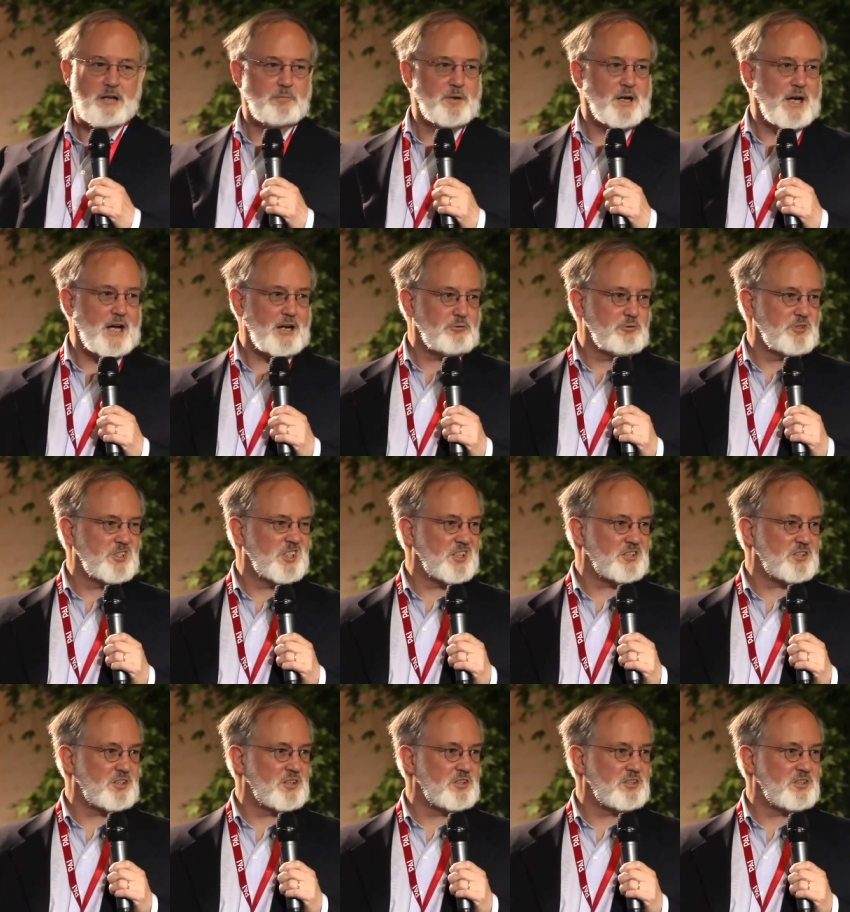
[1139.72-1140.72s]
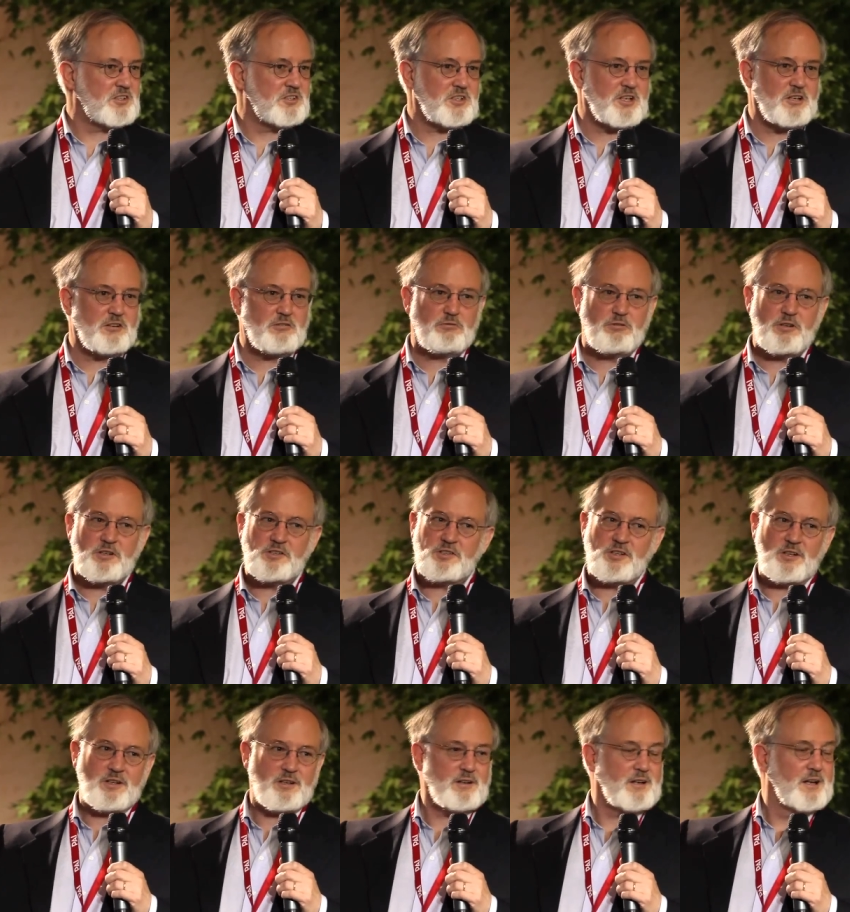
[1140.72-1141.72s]
Antibiotic resistance is
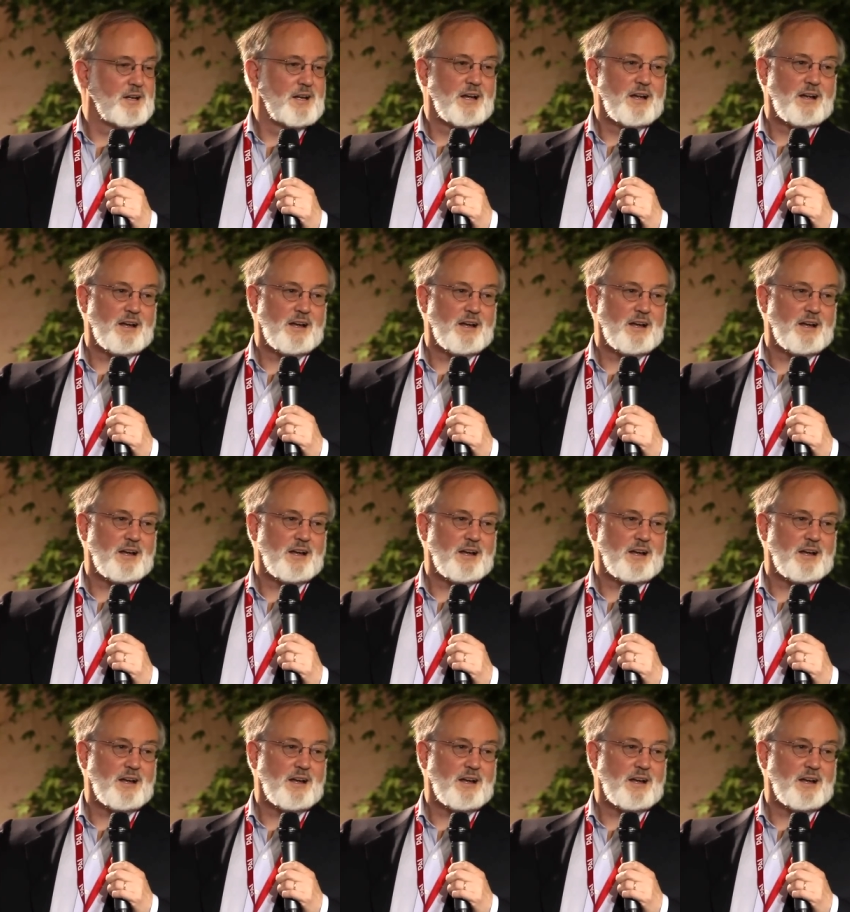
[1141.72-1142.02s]
increasing